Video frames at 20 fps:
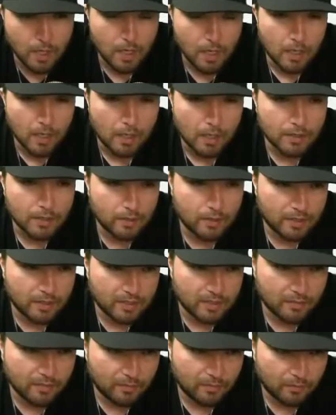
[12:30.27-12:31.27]
So there's
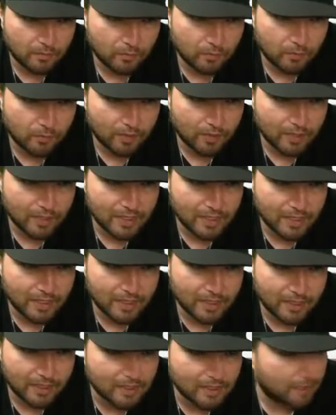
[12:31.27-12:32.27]
some regression I
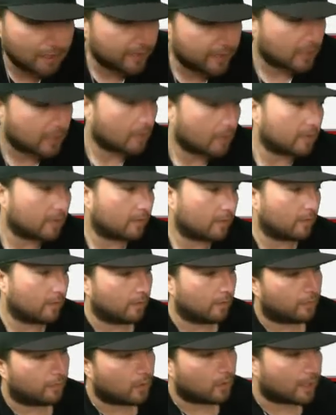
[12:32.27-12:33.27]
think that's going to be coming
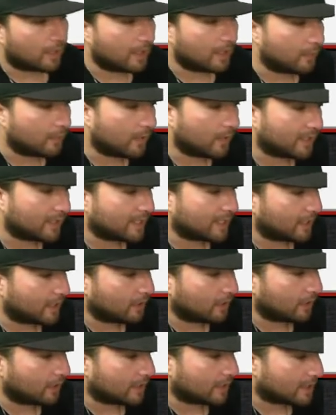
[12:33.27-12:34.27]
for Kim. We can take a
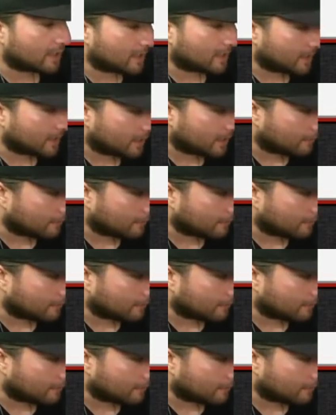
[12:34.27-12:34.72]
look and see.